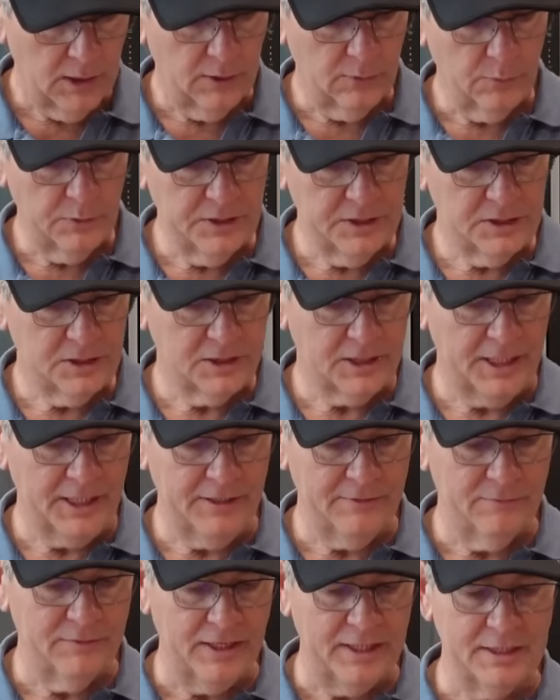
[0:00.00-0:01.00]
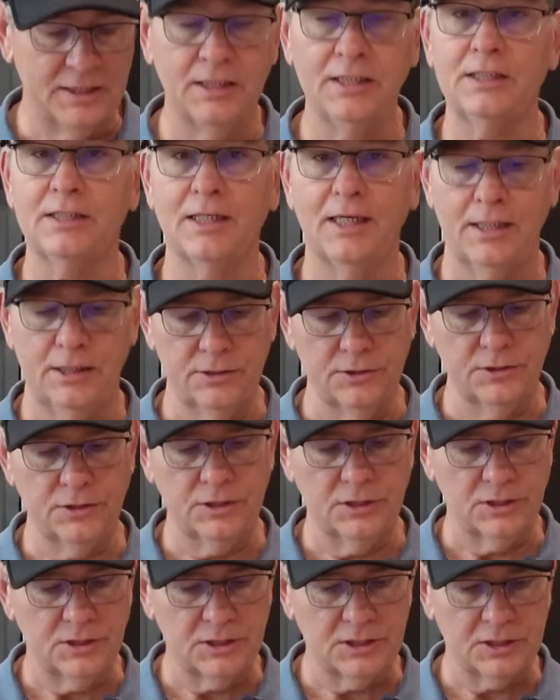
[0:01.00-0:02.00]
we saved
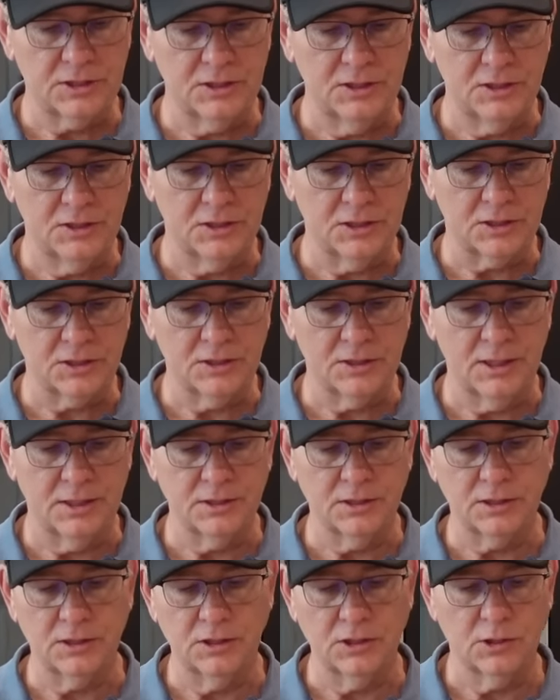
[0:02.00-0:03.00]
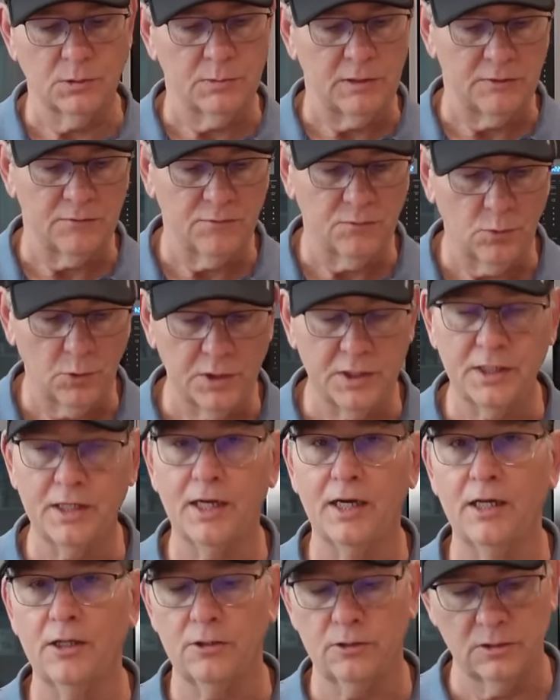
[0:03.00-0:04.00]
$19.66 and spent
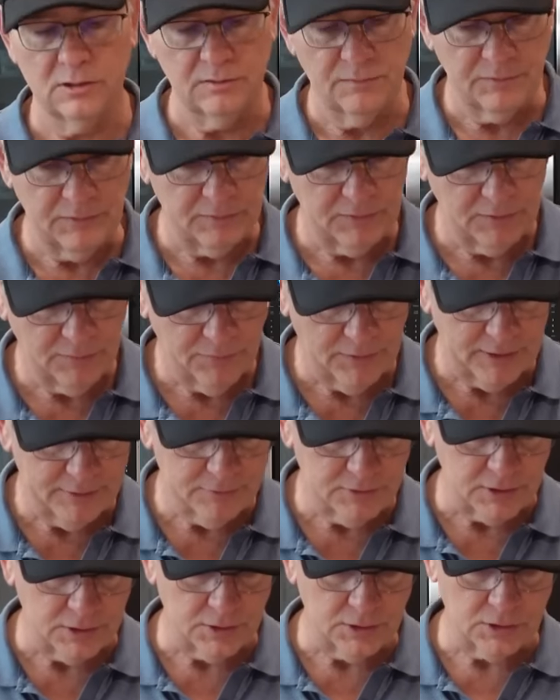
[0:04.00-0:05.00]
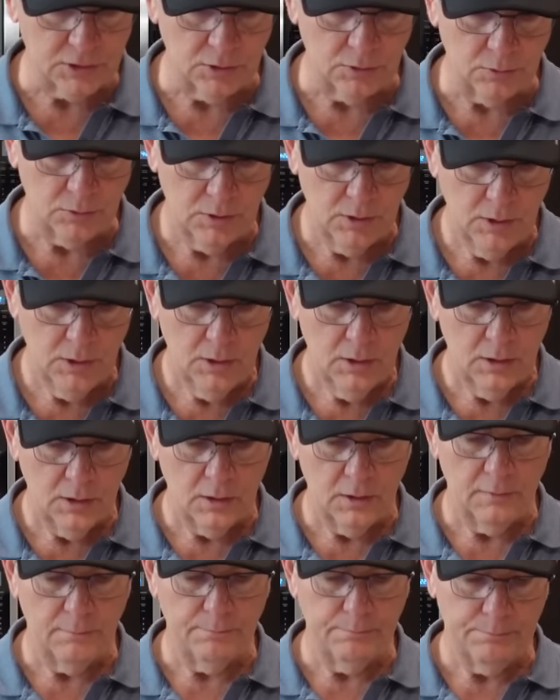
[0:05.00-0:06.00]
$40.55. So
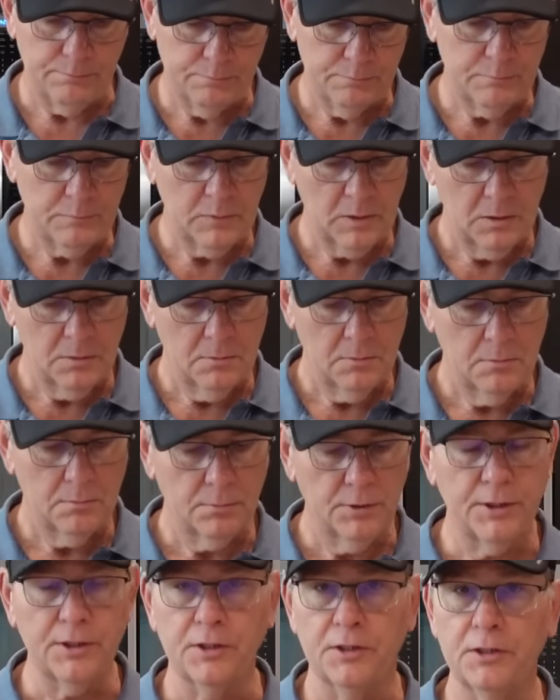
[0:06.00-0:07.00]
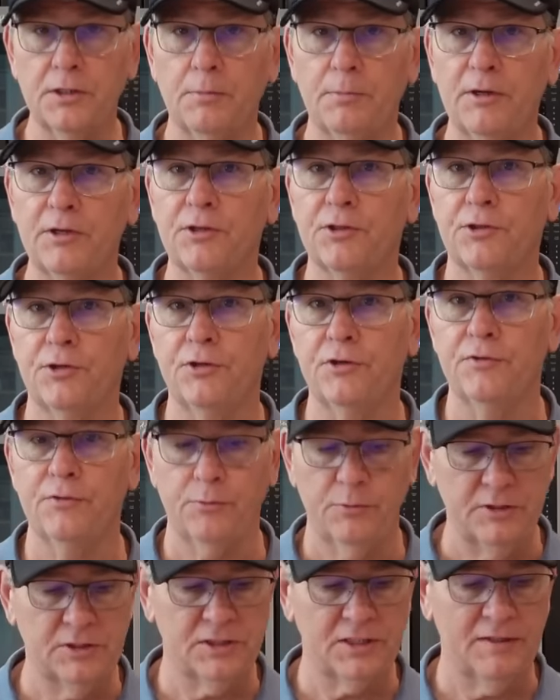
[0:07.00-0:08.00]
pretty good. About a third of it.
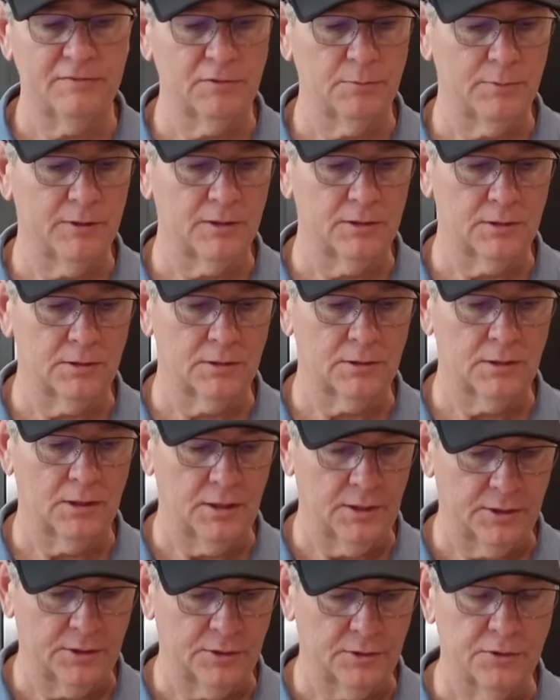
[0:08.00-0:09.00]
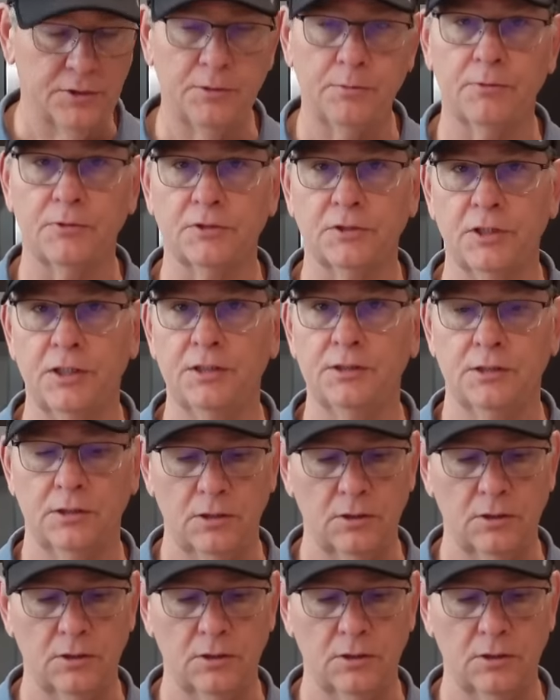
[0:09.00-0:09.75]
We saved about 30%, a